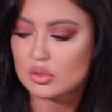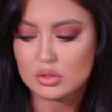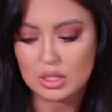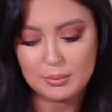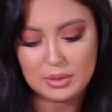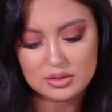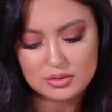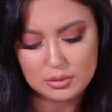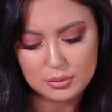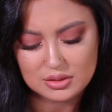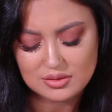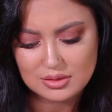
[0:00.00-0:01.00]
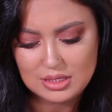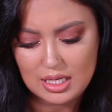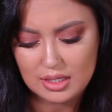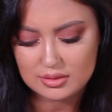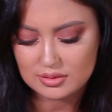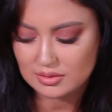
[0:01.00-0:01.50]
Let me see what's
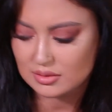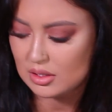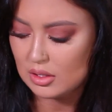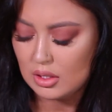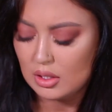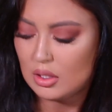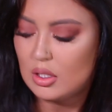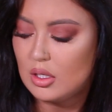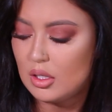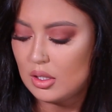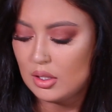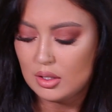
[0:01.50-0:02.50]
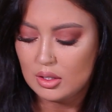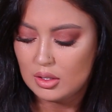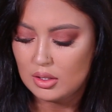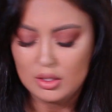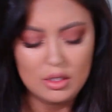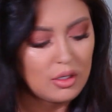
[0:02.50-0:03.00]
next.
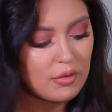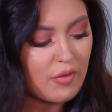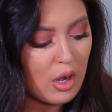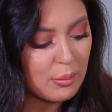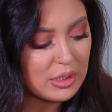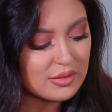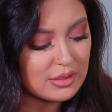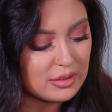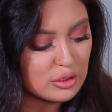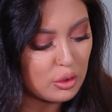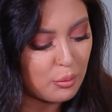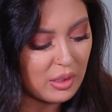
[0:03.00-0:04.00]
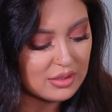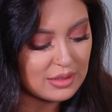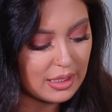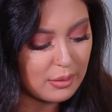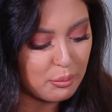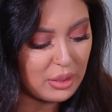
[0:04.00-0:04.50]
Pharmacy
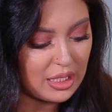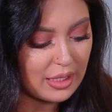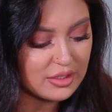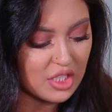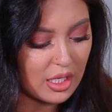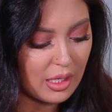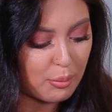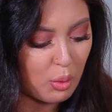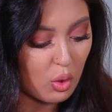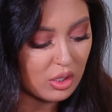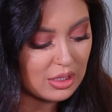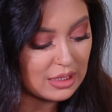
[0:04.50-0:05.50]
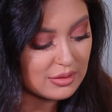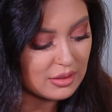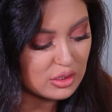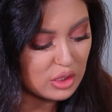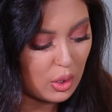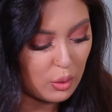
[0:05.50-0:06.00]
2% BHA Pore
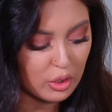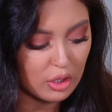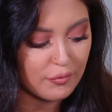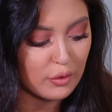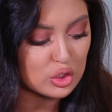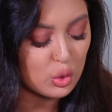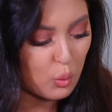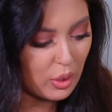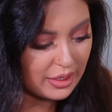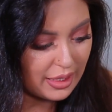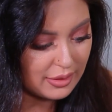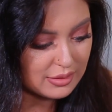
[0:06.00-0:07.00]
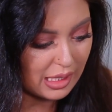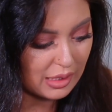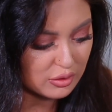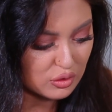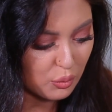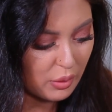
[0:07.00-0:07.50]
Cleansing Toner for
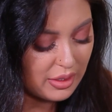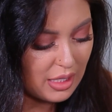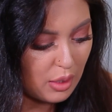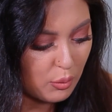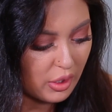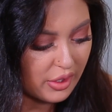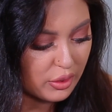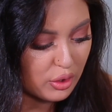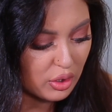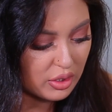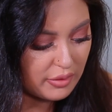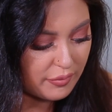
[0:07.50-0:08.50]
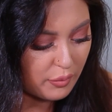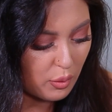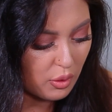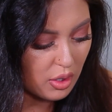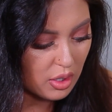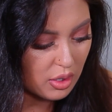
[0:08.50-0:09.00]
$28. So right now we're at $34,
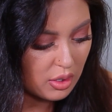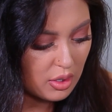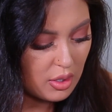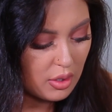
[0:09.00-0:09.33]
$40,